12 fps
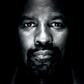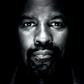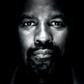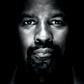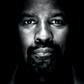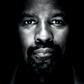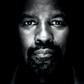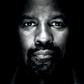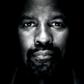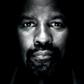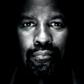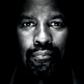
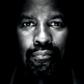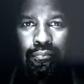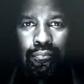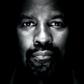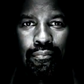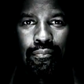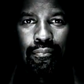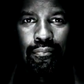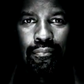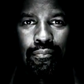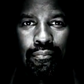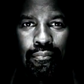(no one is talking)